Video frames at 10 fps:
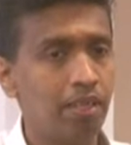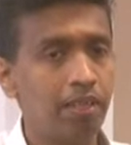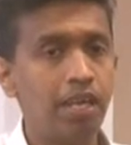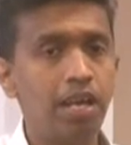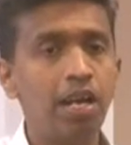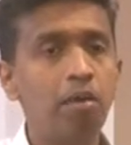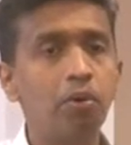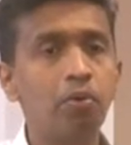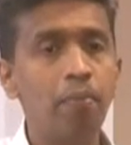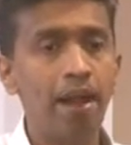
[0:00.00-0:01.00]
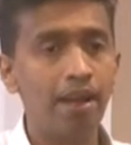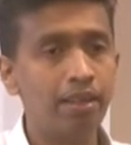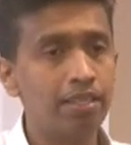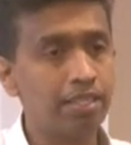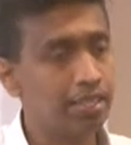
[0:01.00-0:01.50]
There are a number of
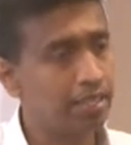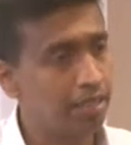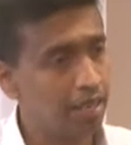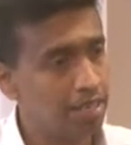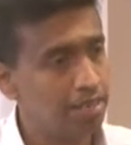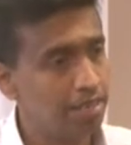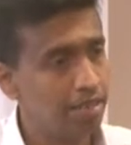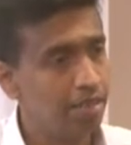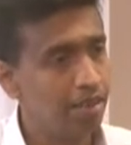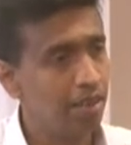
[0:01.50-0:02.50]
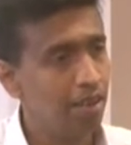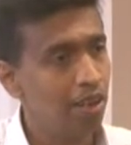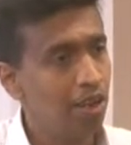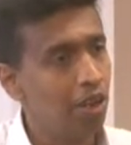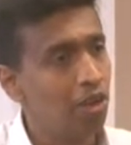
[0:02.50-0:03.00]
bankers in this class.
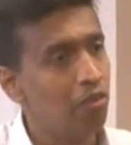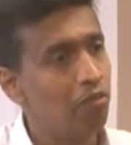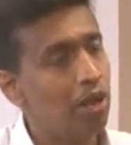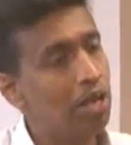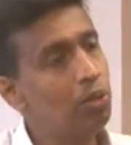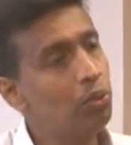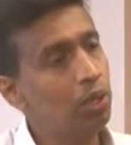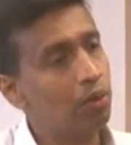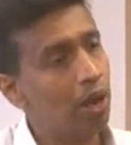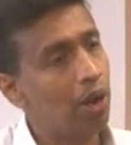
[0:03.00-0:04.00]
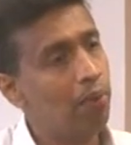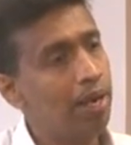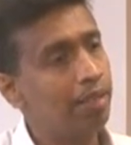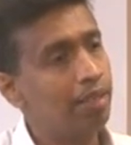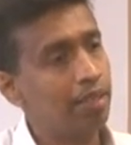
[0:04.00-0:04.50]
When you
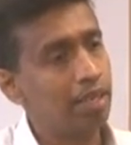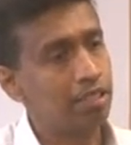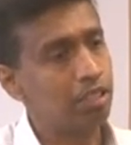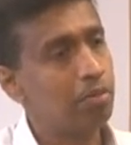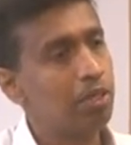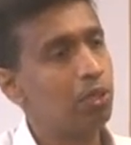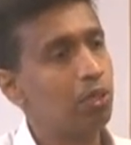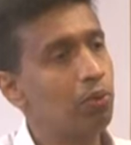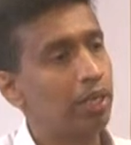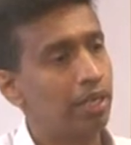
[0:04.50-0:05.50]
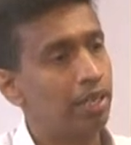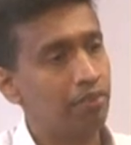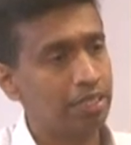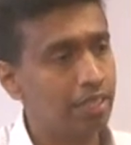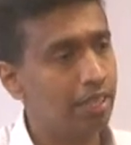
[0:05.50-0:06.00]
evaluate a customer to give a credit
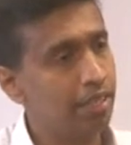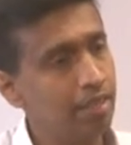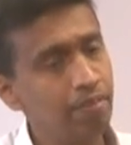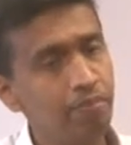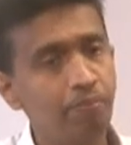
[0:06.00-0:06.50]
facility,